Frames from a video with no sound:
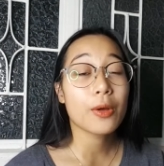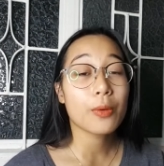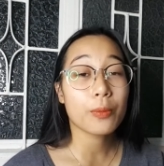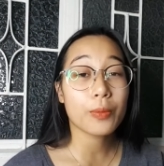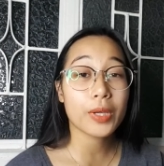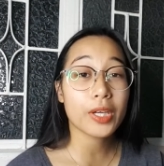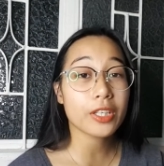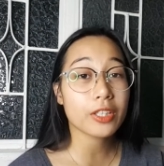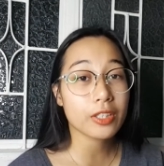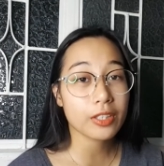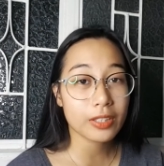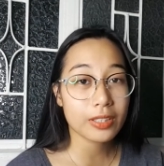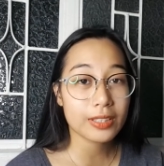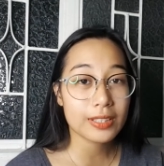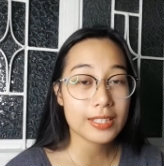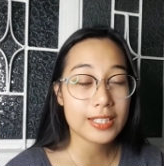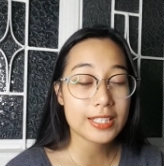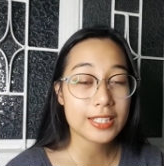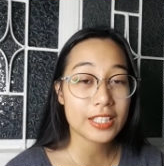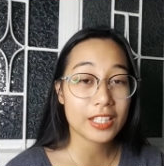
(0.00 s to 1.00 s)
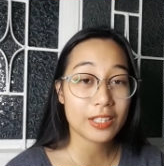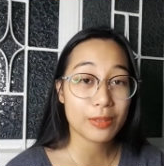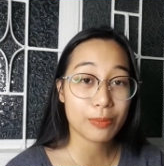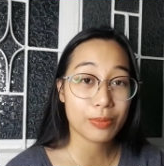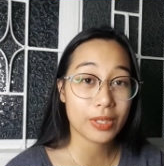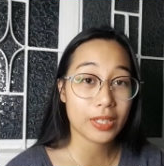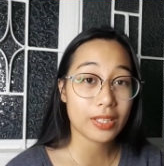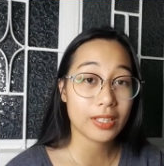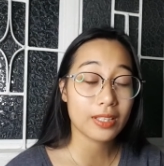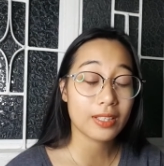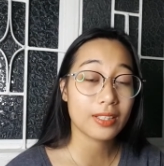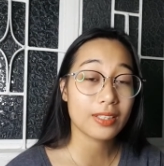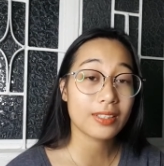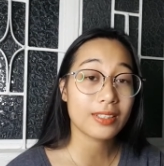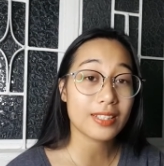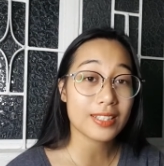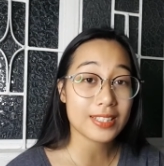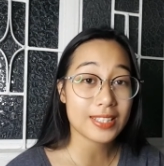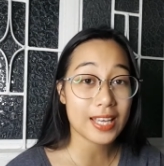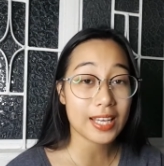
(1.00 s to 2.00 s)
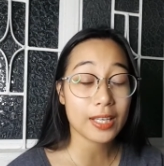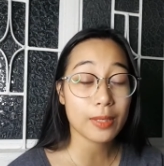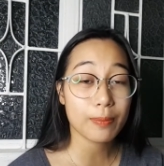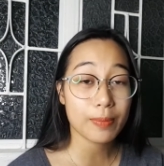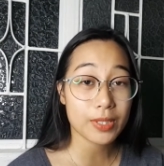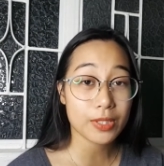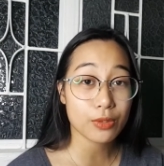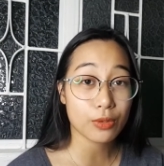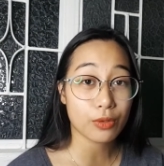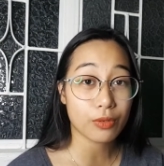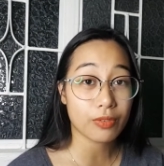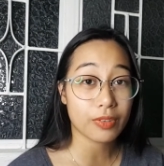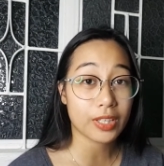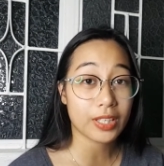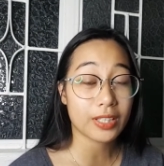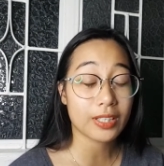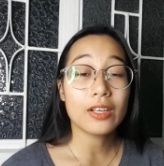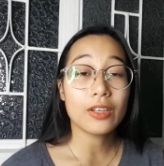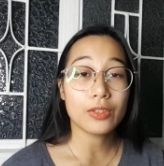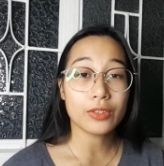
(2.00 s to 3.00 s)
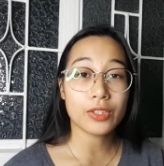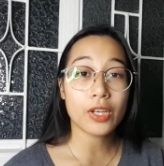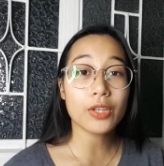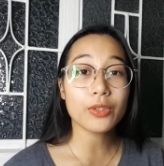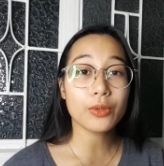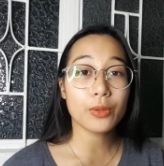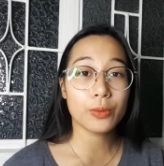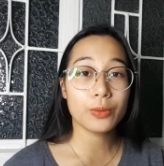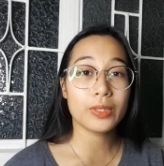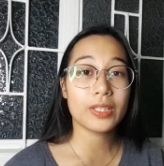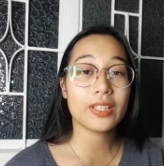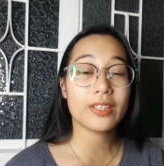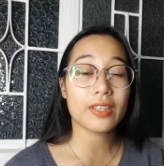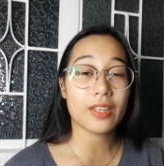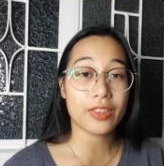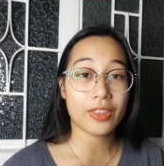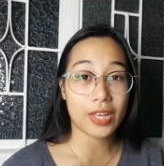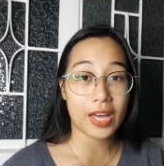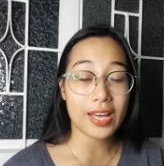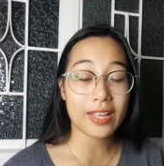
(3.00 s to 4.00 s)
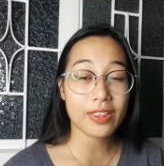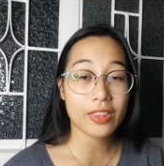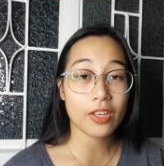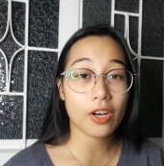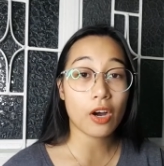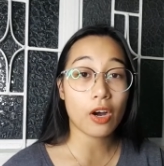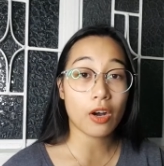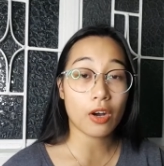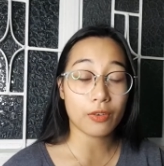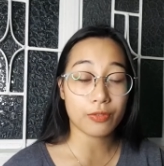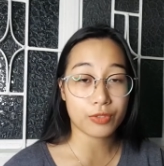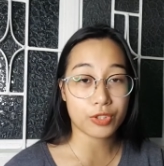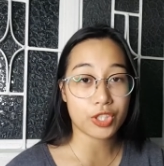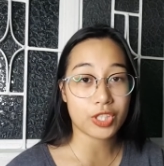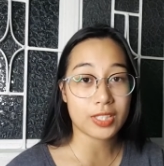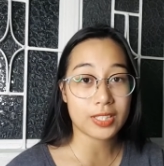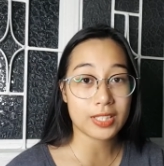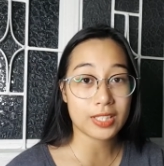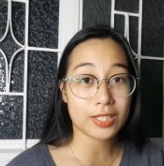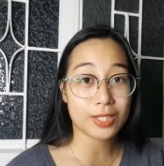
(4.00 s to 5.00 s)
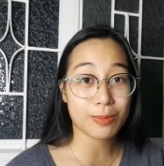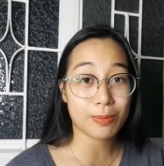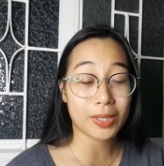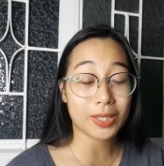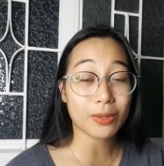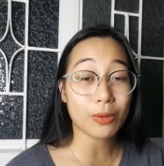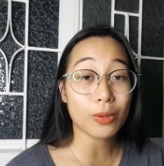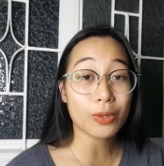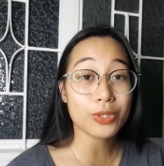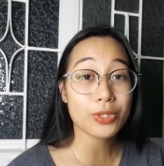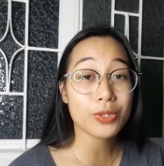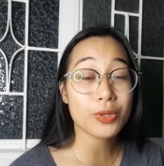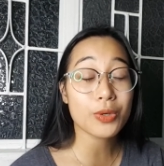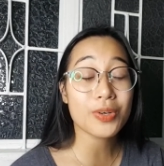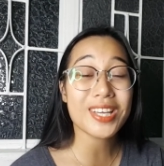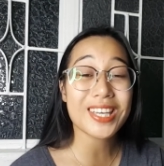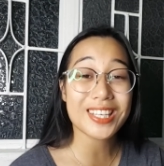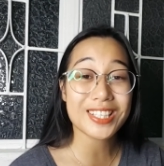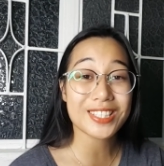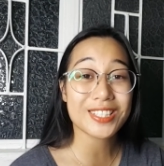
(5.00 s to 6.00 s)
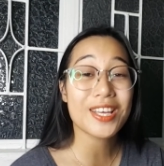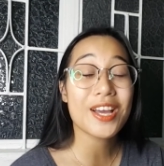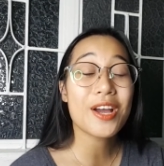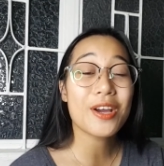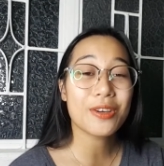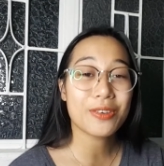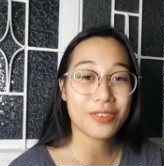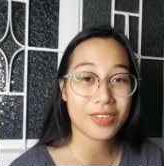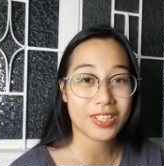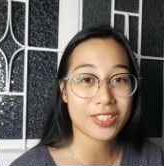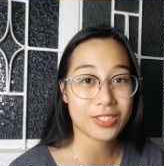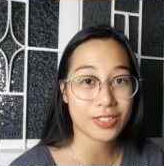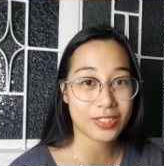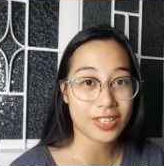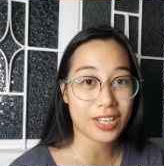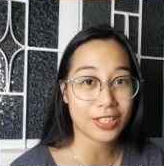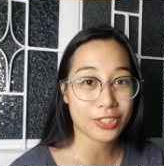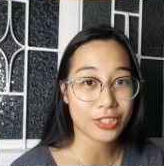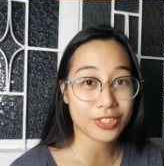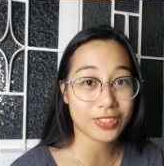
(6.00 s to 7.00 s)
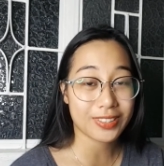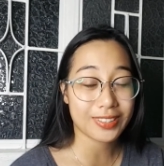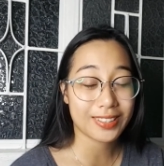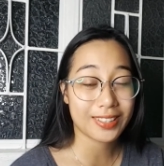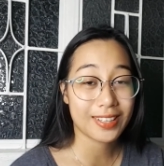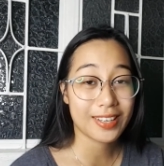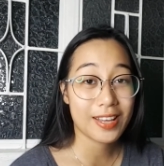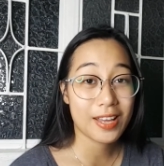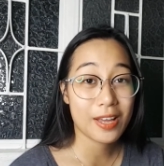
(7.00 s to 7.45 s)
We are currently celebrating the second Passover, not only the death of Jesus, but also his resurrection